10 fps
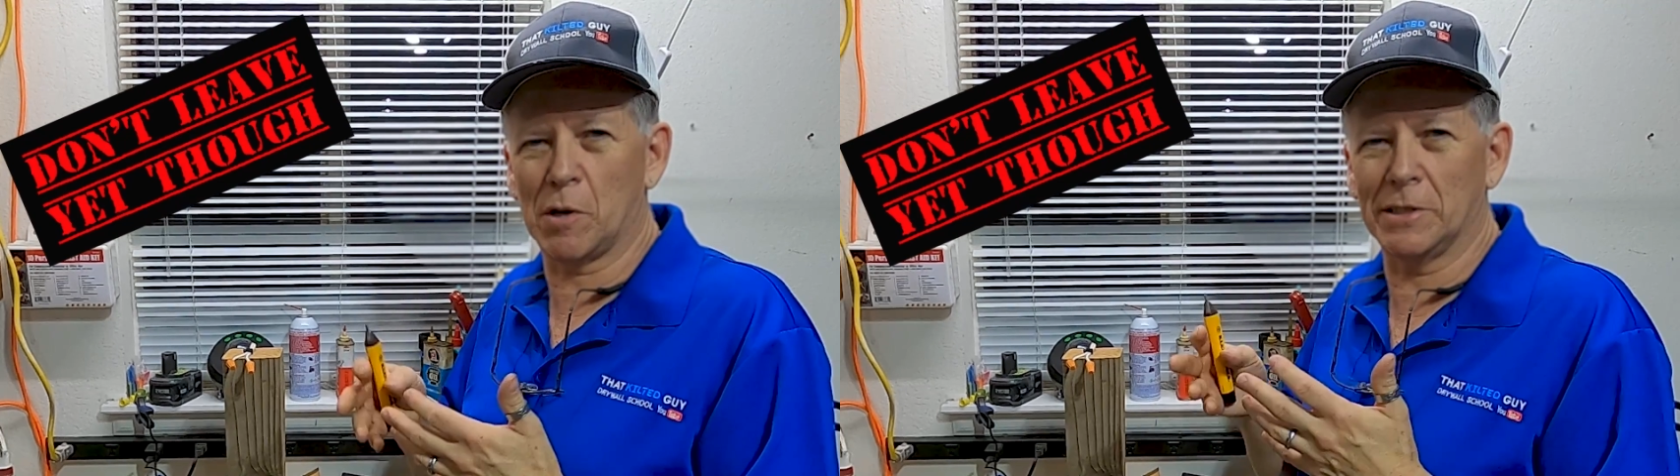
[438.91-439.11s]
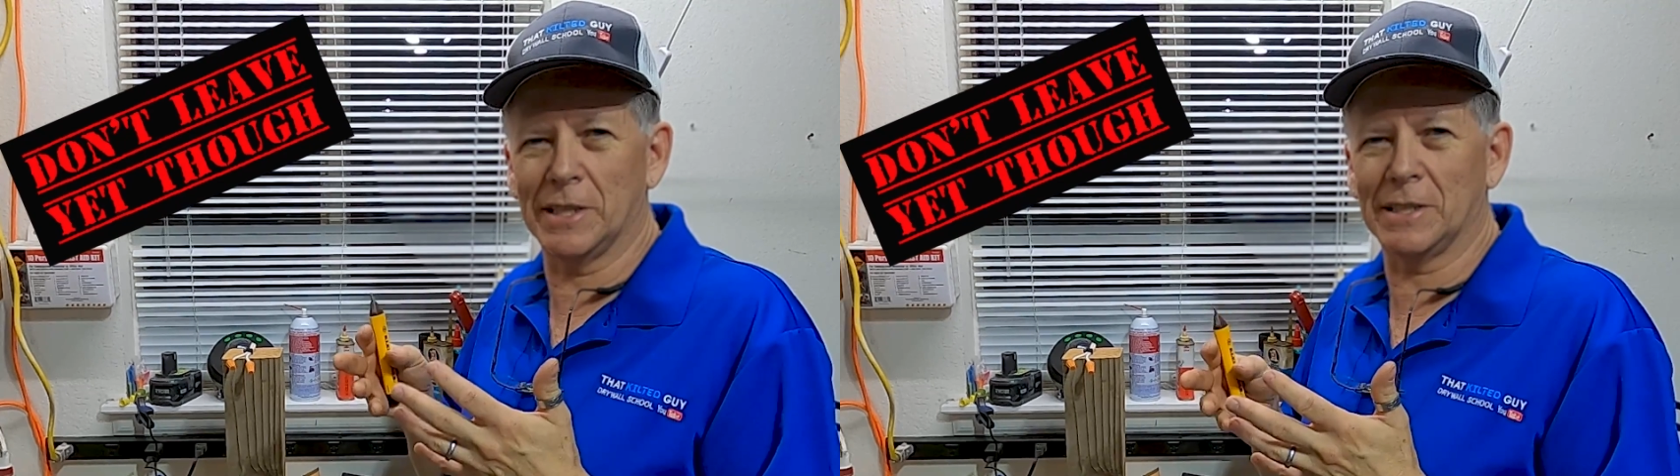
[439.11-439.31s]

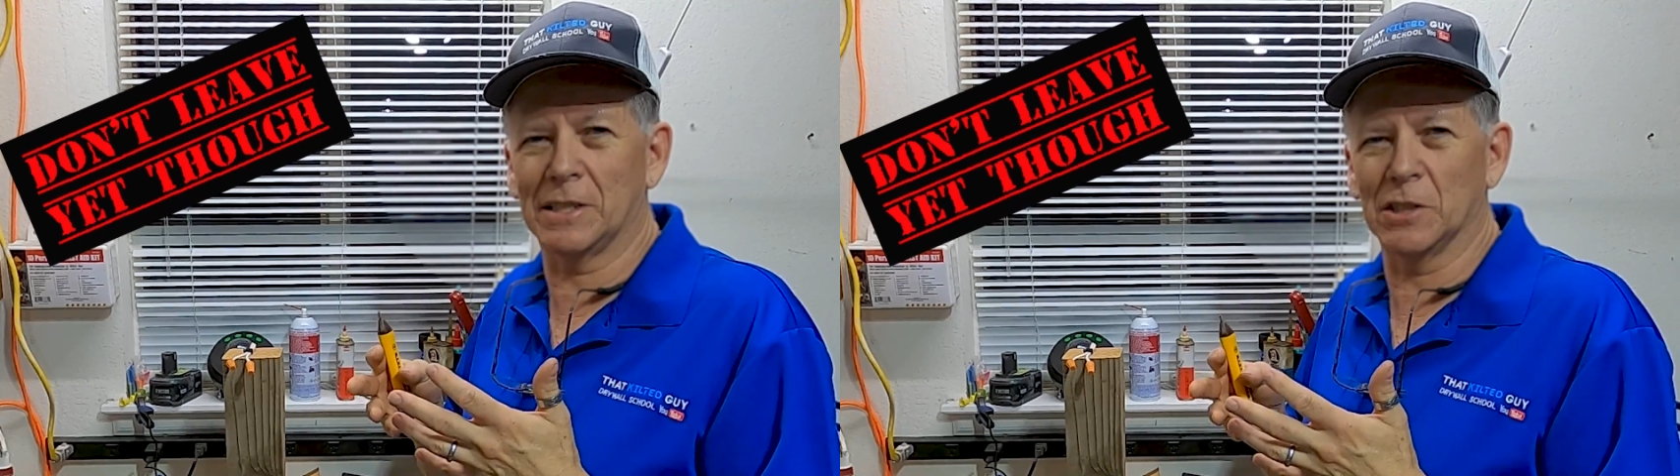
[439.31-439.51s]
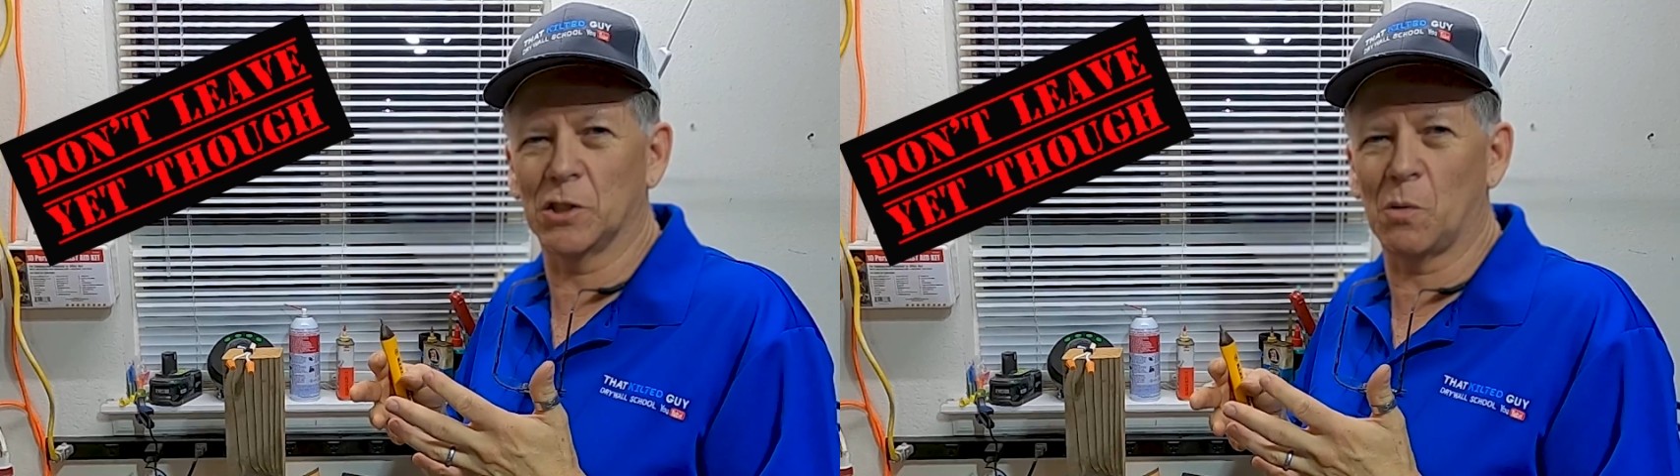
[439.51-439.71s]

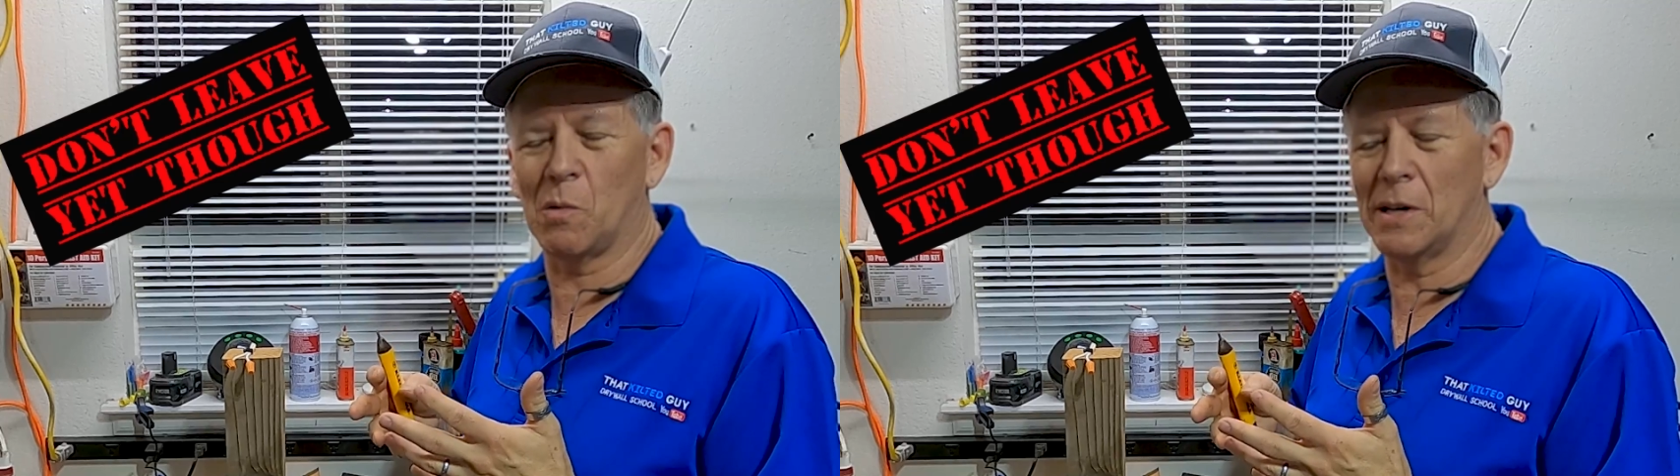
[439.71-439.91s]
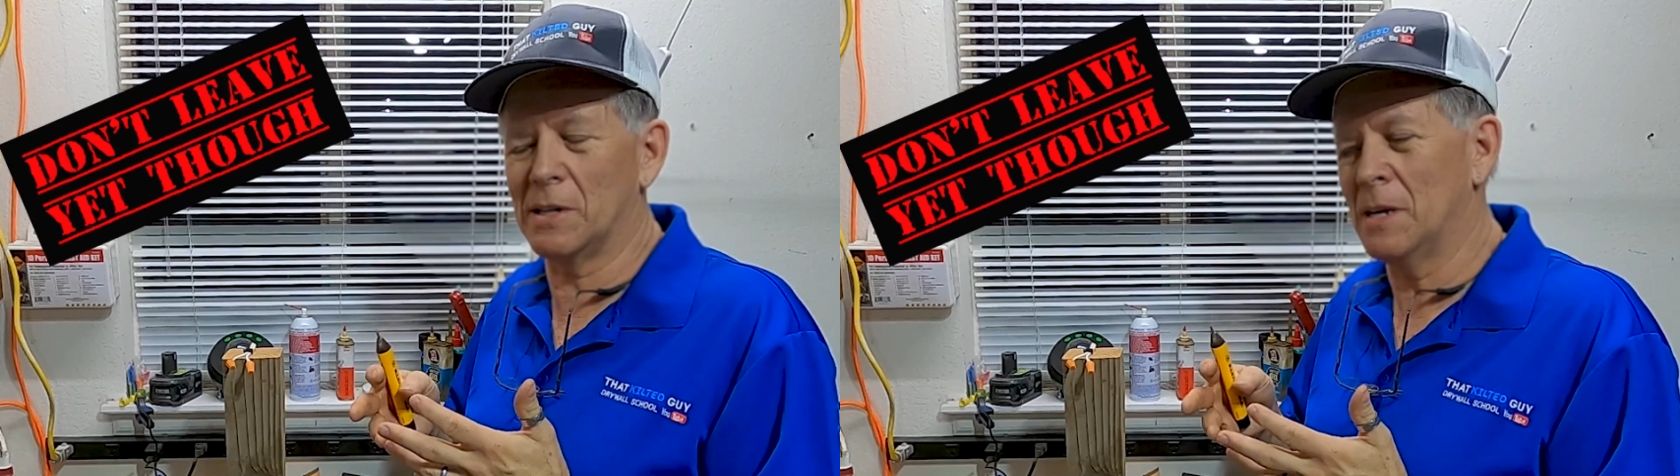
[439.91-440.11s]
projects and so
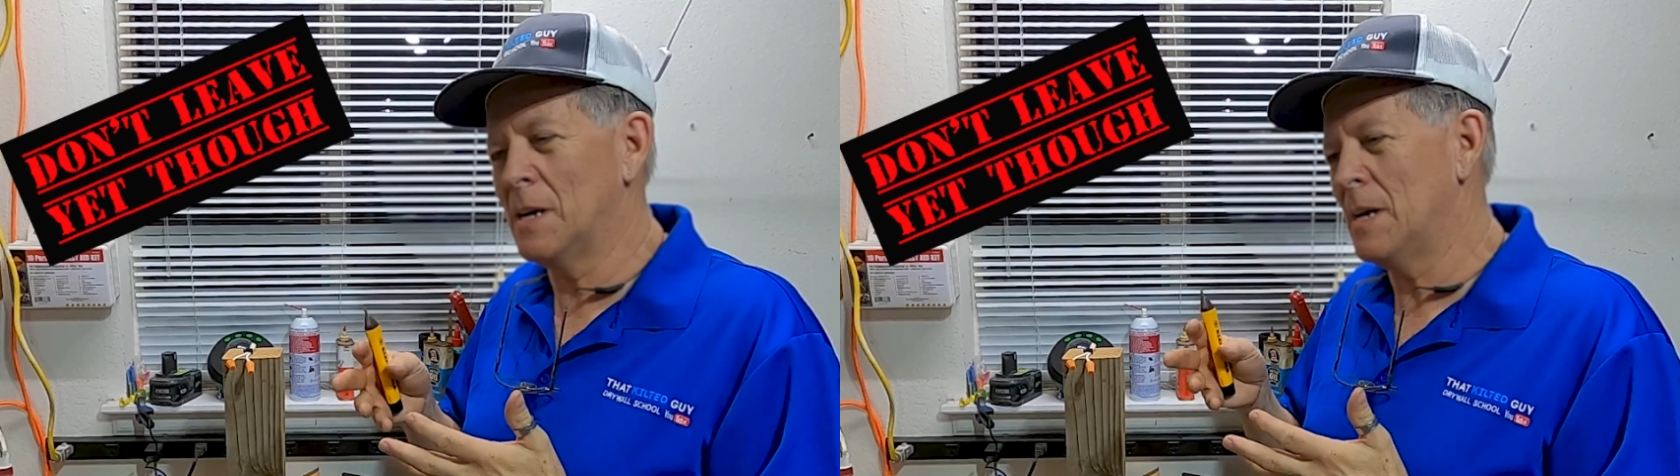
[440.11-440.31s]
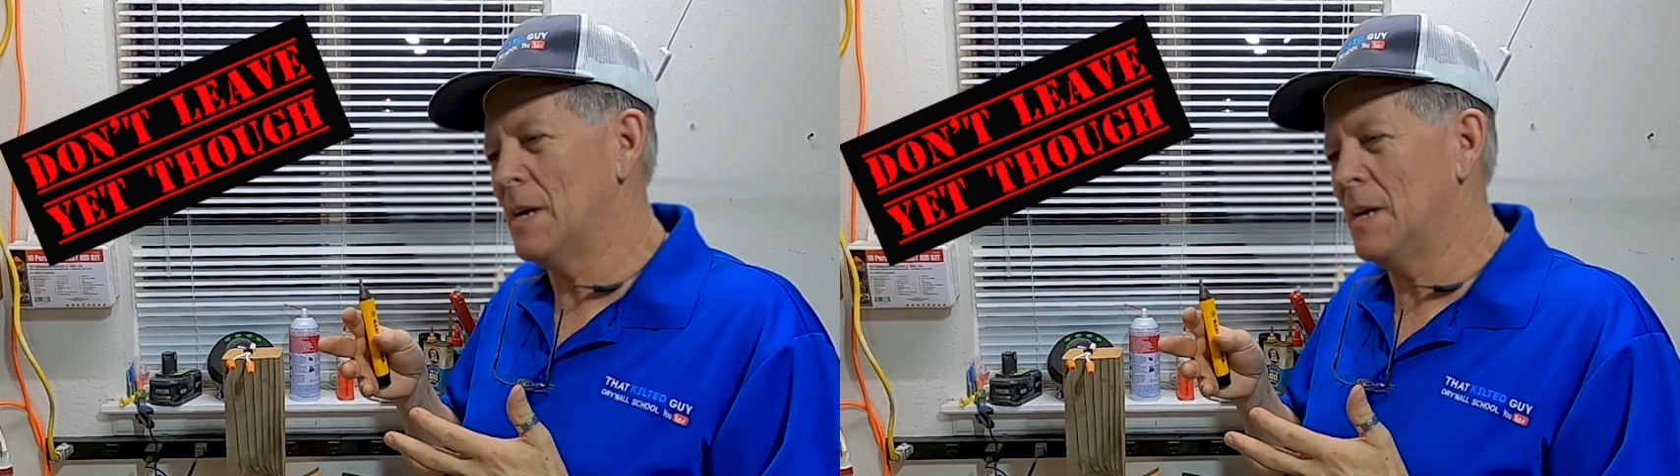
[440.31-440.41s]
on.